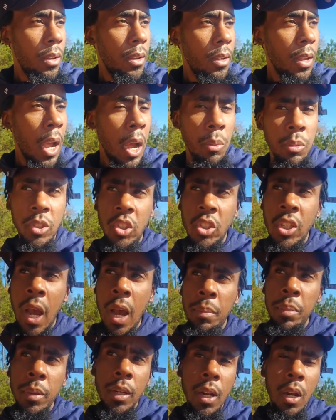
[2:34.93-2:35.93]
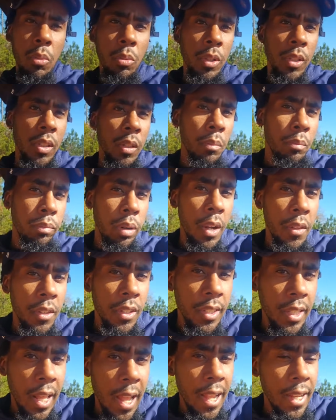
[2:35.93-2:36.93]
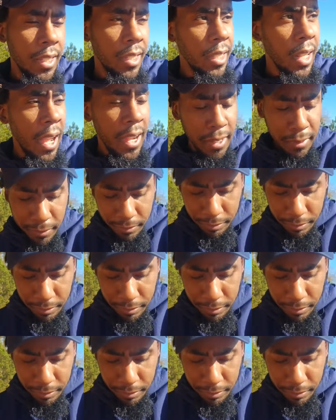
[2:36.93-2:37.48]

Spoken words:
I was chopping it up with some brothers last night